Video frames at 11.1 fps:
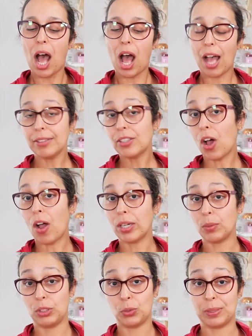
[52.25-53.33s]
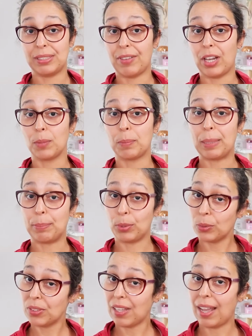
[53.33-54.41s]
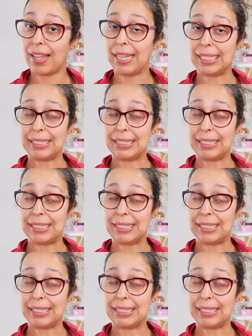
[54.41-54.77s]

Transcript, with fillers: ADKAR, which was developed by Prosci,